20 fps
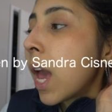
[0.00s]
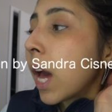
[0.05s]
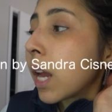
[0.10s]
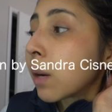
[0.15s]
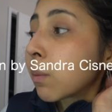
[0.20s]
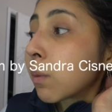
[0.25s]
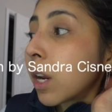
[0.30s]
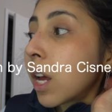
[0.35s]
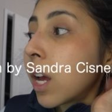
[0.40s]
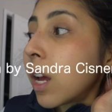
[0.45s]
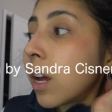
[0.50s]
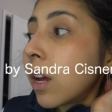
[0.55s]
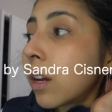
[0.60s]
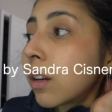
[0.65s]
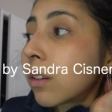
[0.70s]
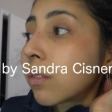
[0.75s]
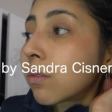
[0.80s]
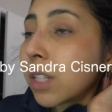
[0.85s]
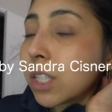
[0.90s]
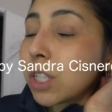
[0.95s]
And I'm gonna
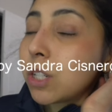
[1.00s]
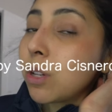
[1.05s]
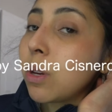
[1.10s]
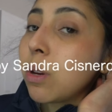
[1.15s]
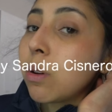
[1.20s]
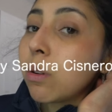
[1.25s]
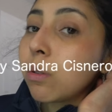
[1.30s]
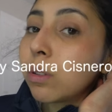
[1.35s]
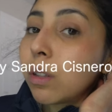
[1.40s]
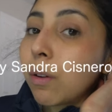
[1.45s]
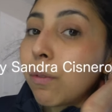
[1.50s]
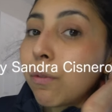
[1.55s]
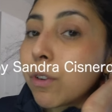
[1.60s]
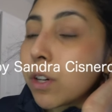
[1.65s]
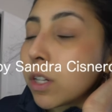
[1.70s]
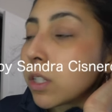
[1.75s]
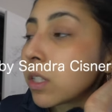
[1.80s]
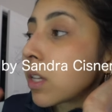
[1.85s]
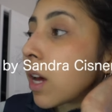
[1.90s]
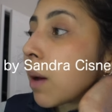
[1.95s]
read to you the
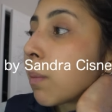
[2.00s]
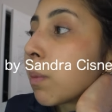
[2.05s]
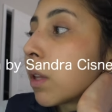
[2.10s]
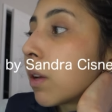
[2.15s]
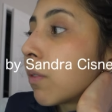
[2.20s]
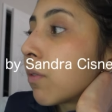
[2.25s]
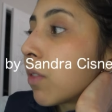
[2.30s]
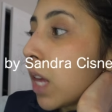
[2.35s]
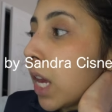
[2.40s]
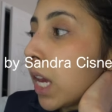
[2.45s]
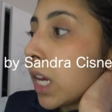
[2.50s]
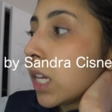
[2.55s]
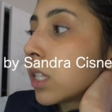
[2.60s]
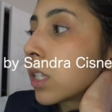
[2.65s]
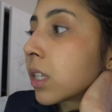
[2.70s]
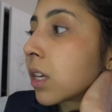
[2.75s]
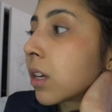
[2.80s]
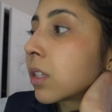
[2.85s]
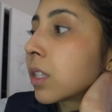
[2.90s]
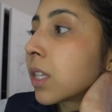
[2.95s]
first couple of
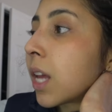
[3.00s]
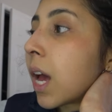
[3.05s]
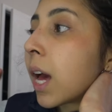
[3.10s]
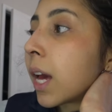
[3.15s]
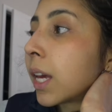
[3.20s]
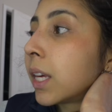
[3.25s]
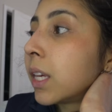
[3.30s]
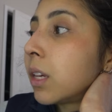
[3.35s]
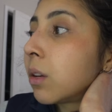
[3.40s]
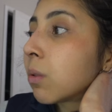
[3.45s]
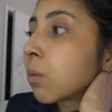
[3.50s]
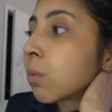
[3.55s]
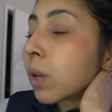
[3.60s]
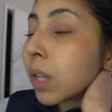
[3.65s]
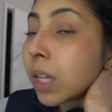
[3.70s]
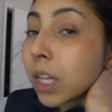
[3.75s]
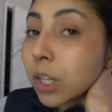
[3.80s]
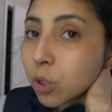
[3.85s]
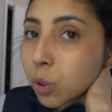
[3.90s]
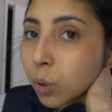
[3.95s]
things because I
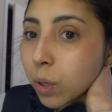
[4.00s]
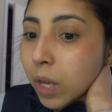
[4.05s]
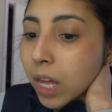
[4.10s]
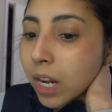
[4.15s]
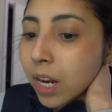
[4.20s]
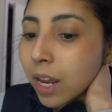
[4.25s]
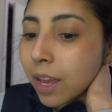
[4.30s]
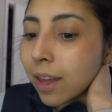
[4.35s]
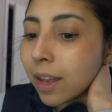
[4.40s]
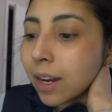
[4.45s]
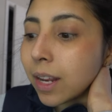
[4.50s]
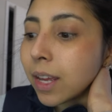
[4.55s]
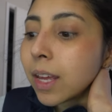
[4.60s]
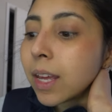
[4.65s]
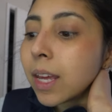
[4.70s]
really enjoy it. And